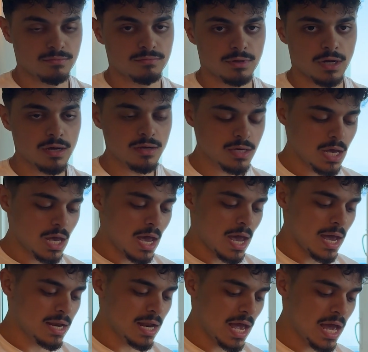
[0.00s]
Okay?
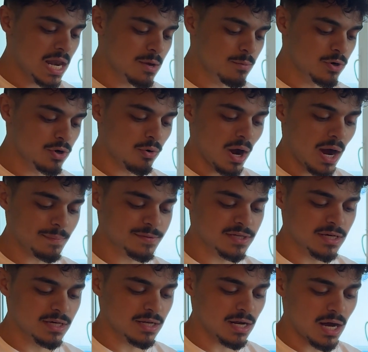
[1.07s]
And anyone who opts
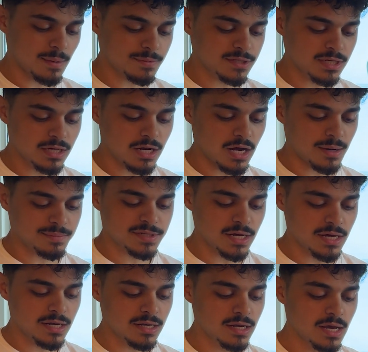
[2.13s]

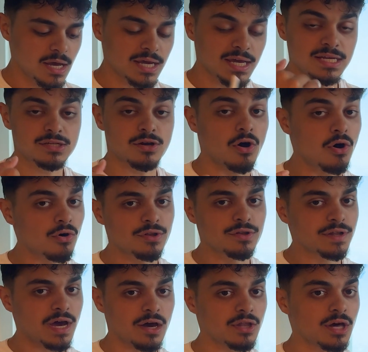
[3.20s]
in, gets called
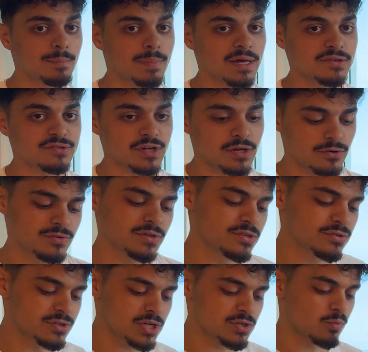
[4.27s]
and dialed up by the setter. These
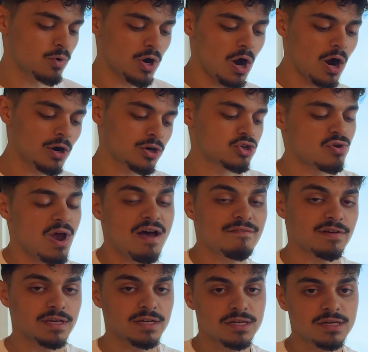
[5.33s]
are just where our
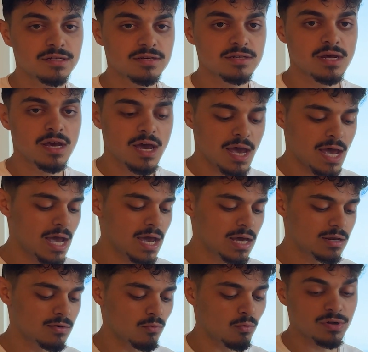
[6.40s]
traffic is
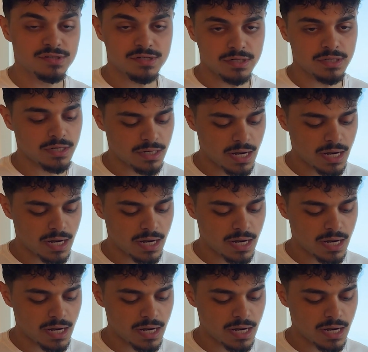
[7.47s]
and what's needed.